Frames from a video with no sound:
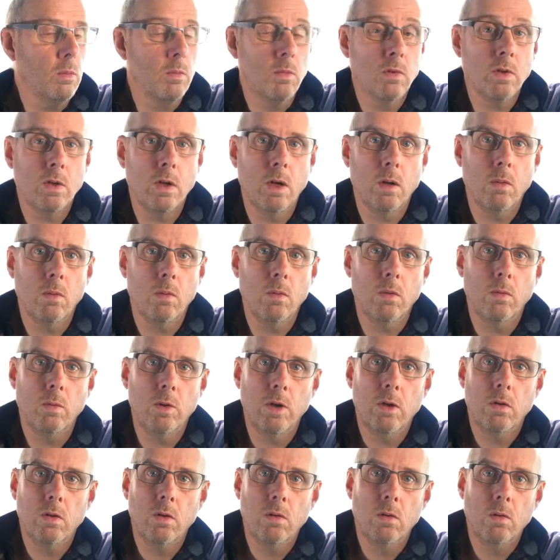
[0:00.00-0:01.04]
step would
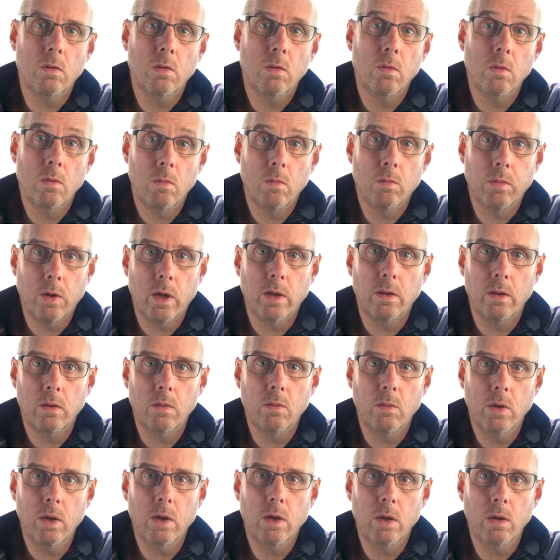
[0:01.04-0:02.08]
be to plan the
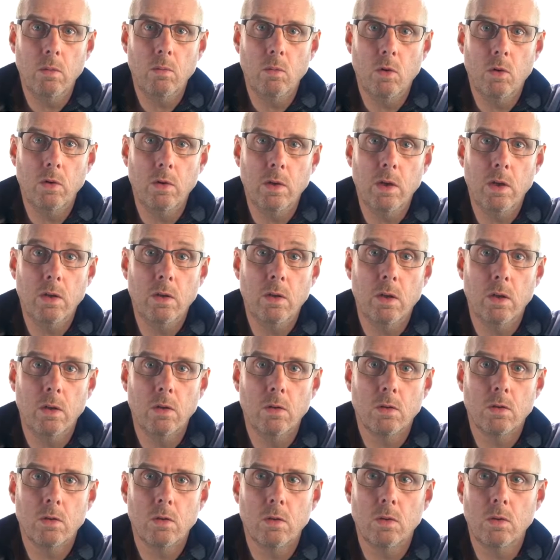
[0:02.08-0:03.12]
week in more detail.
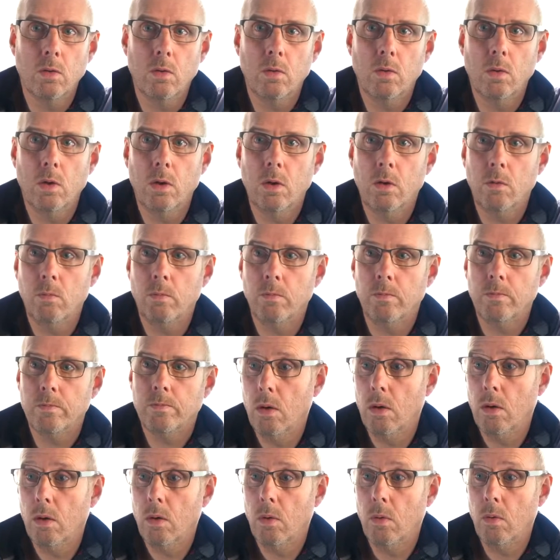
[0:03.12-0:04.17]
So
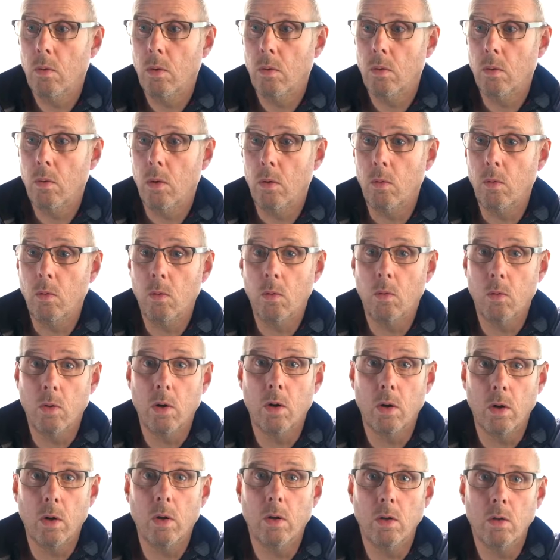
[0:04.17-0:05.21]
what
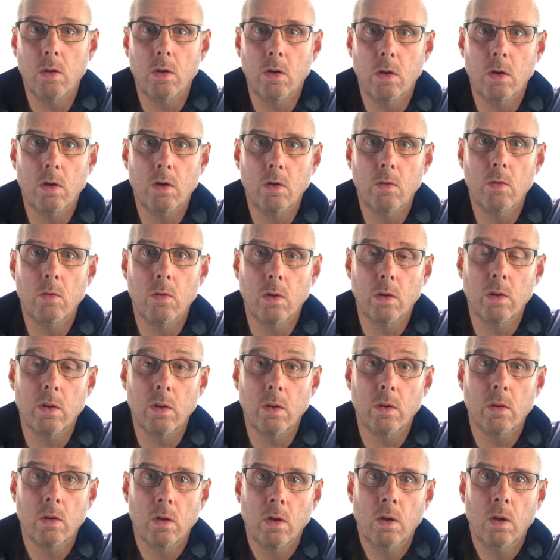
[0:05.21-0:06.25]
are you going to do on
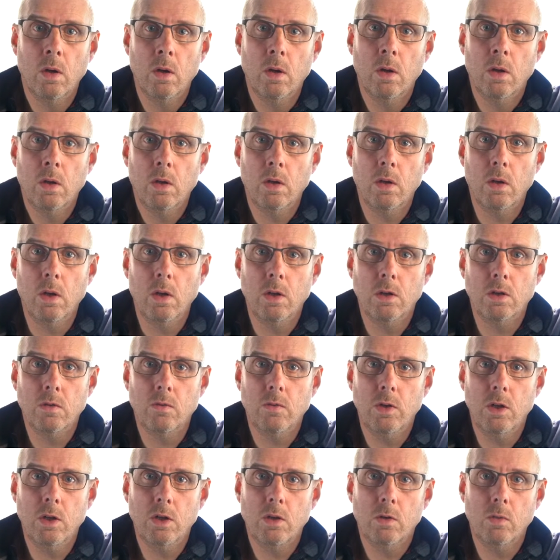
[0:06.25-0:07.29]
the days of
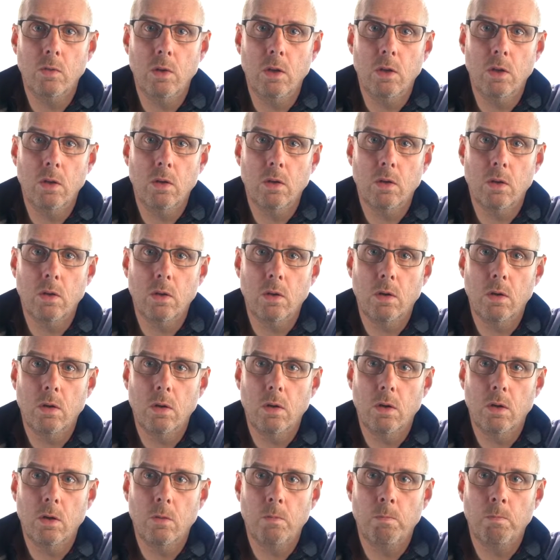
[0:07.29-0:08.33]
each week?
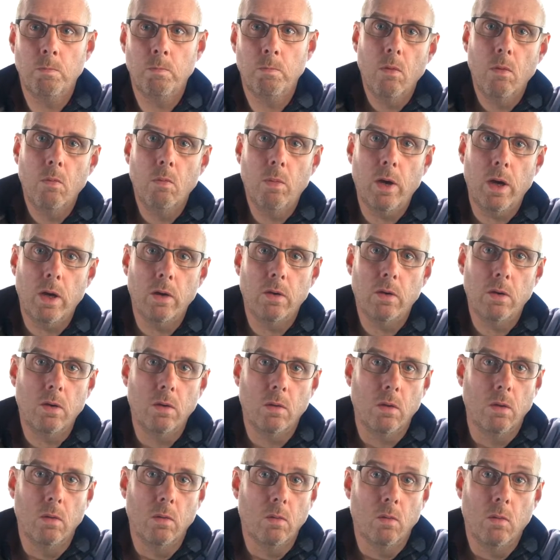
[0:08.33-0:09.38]
And back to
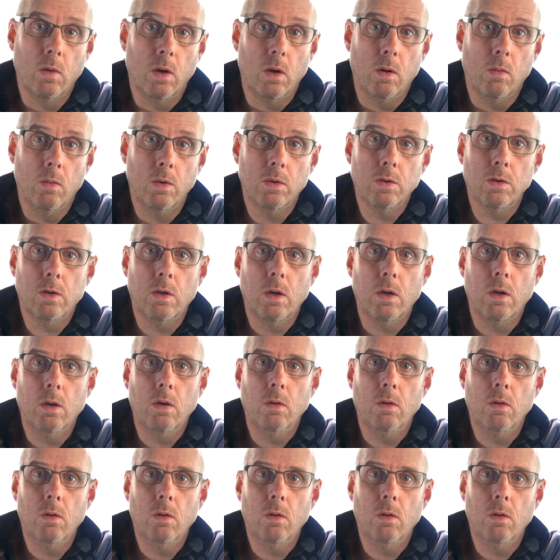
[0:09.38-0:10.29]
what I was saying,